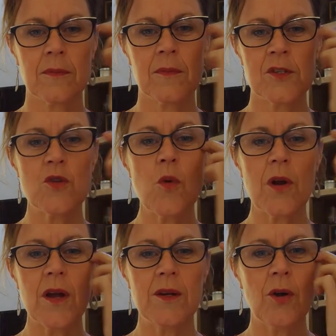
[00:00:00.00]
to what
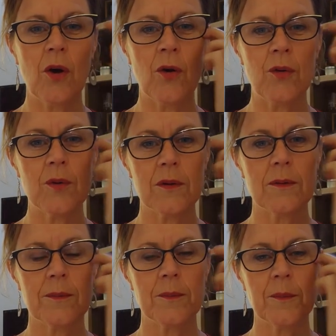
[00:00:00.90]
I know,
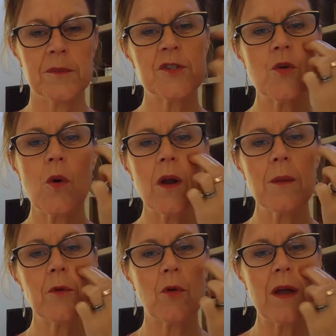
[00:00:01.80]
to what I'm
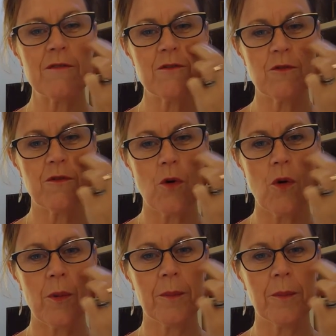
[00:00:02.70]
grateful for,